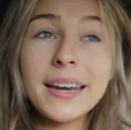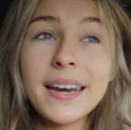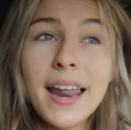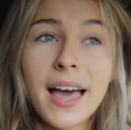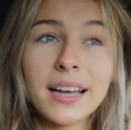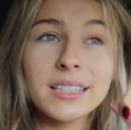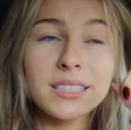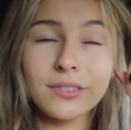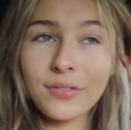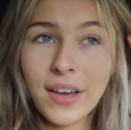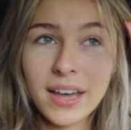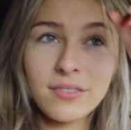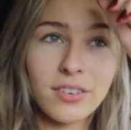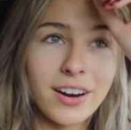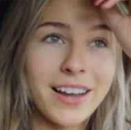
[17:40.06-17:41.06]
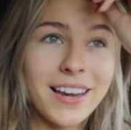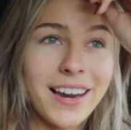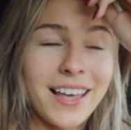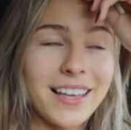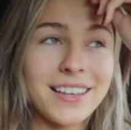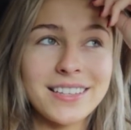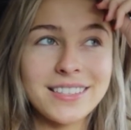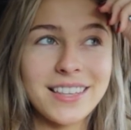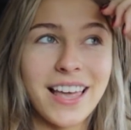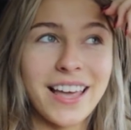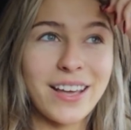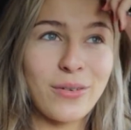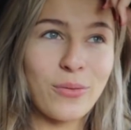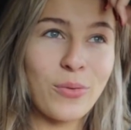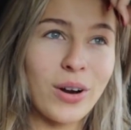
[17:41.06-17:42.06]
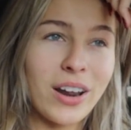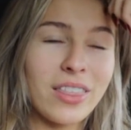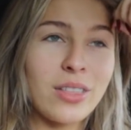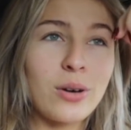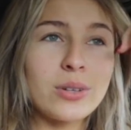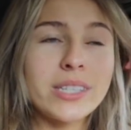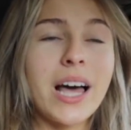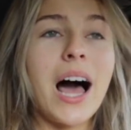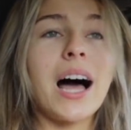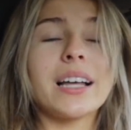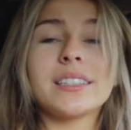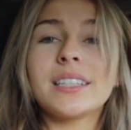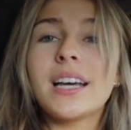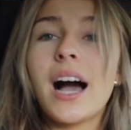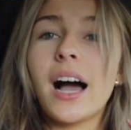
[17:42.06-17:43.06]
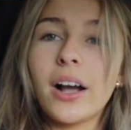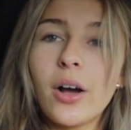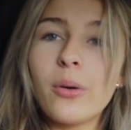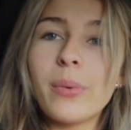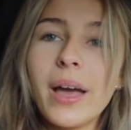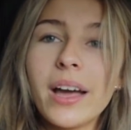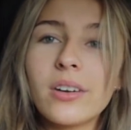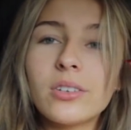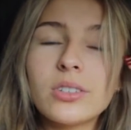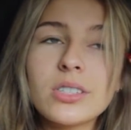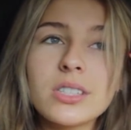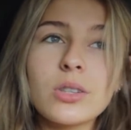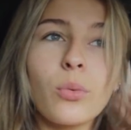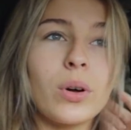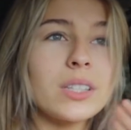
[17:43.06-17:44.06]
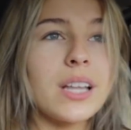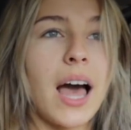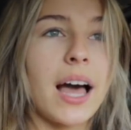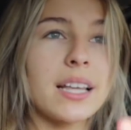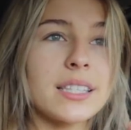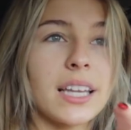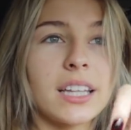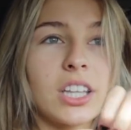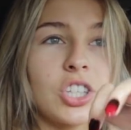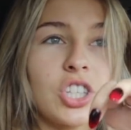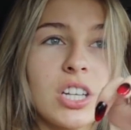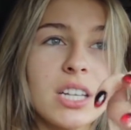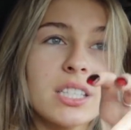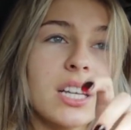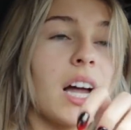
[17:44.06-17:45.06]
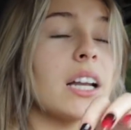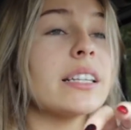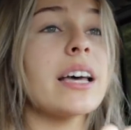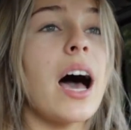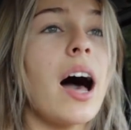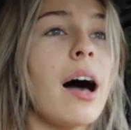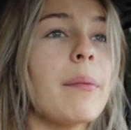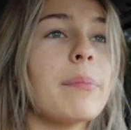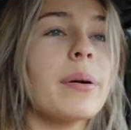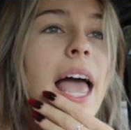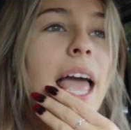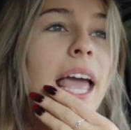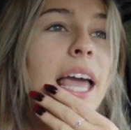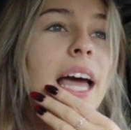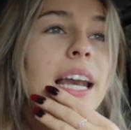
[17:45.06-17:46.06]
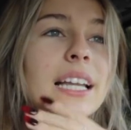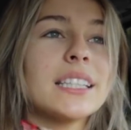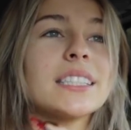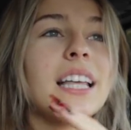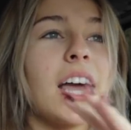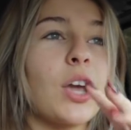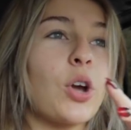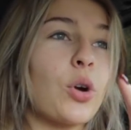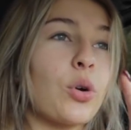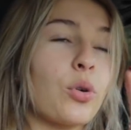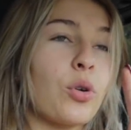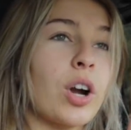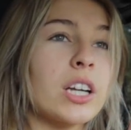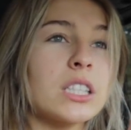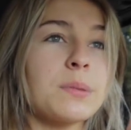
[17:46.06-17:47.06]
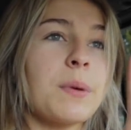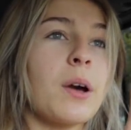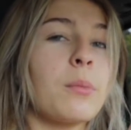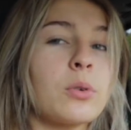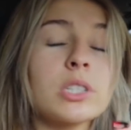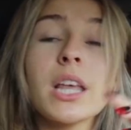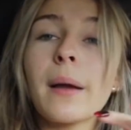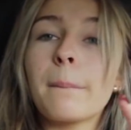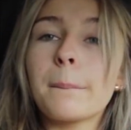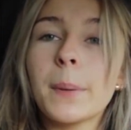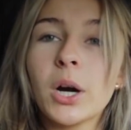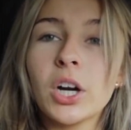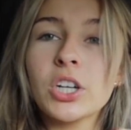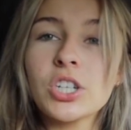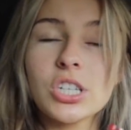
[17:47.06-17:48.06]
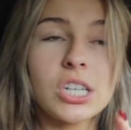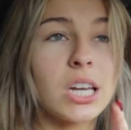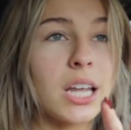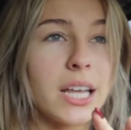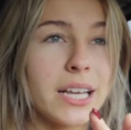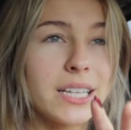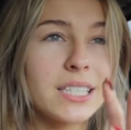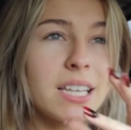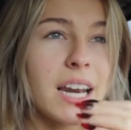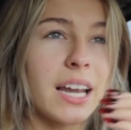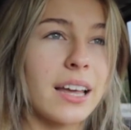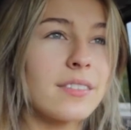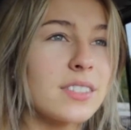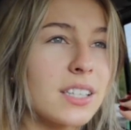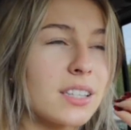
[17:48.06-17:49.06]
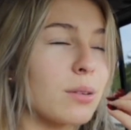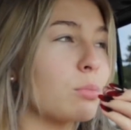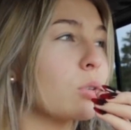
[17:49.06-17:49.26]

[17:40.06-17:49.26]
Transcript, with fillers: next favorite is like one of those Asiago bagels, the one that has like the cheese on top and it's like crispy, almost like burnt cheese, and it gives it the